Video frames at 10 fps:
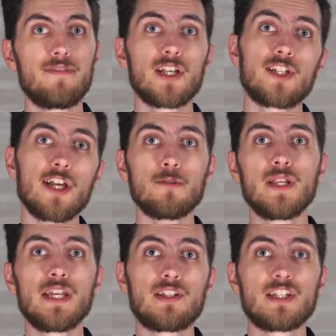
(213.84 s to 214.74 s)
if an
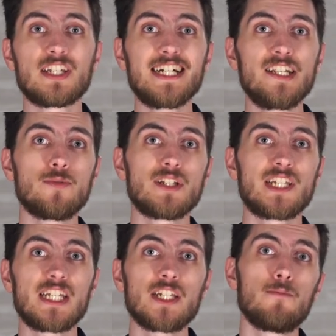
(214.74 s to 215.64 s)
assessment is designed to
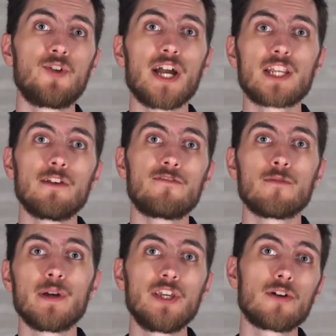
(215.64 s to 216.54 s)
assess objectives
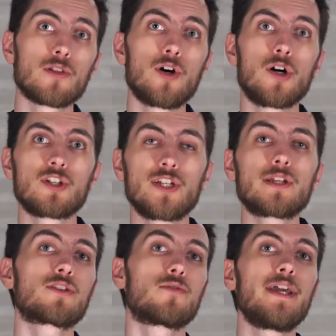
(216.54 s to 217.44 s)
from a year-long
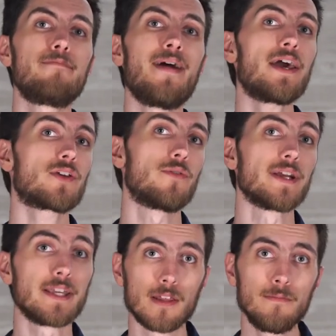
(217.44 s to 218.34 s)
sixth grade math
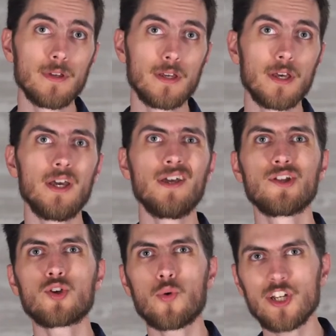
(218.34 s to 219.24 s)
curriculum,
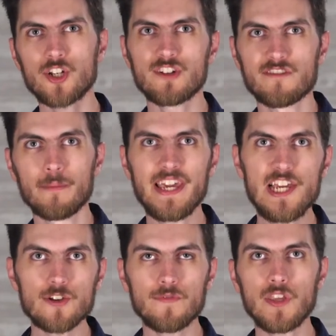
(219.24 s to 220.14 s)
then questions from
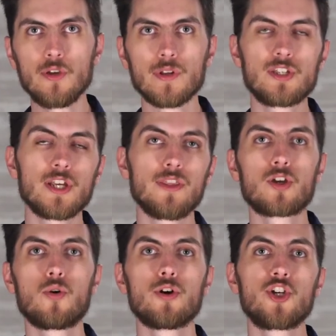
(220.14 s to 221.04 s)
each of the units in the
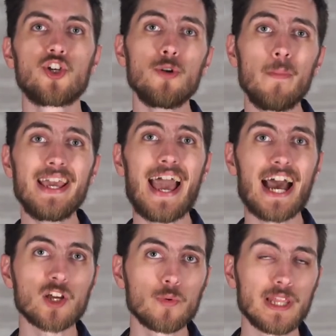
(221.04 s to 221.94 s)
course should be
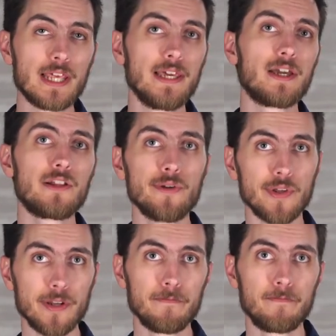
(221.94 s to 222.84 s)
adequately
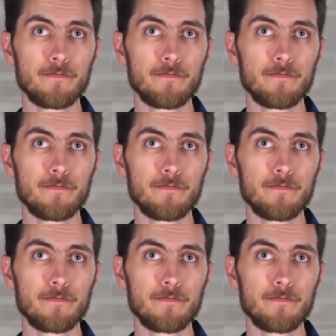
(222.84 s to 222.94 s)
included.